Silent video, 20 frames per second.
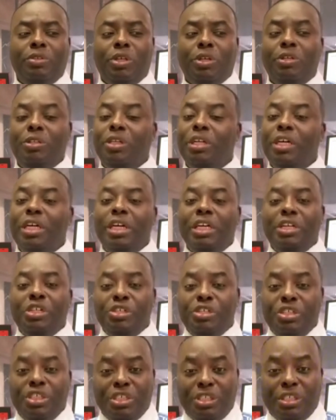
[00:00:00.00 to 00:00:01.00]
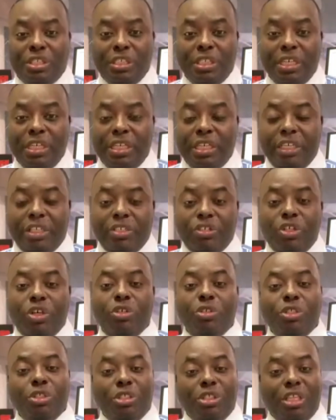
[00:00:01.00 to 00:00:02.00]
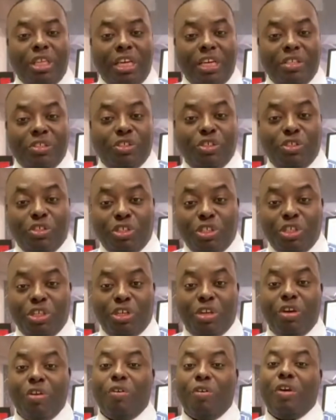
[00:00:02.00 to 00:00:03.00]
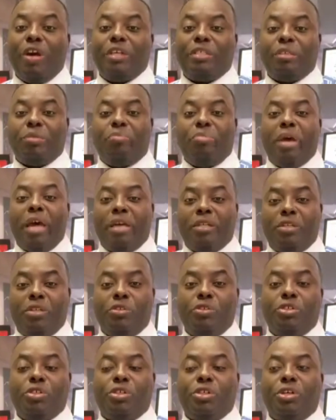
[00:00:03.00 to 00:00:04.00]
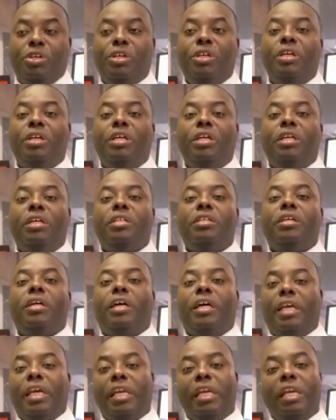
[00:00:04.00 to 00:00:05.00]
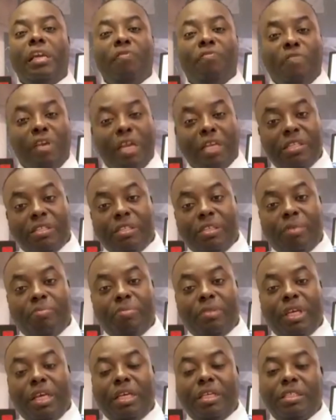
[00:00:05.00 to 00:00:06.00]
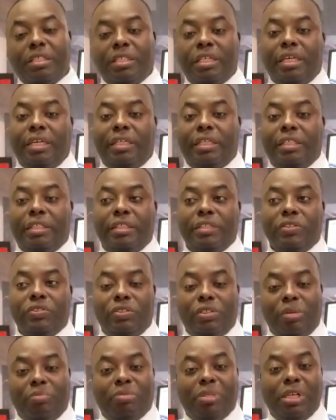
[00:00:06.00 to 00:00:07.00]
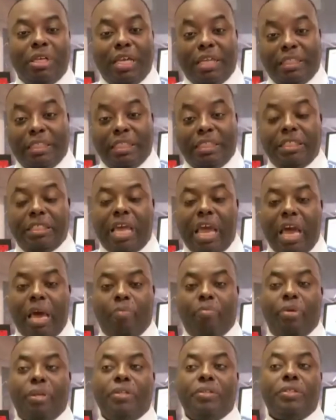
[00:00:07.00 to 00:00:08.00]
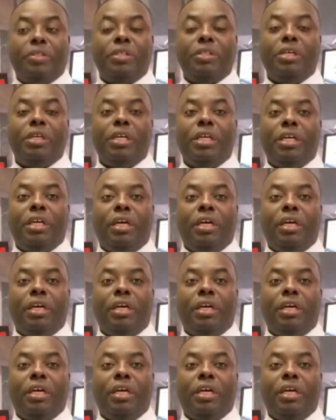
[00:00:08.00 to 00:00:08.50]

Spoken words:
So those are things you should know as a passenger in the event something like this happens.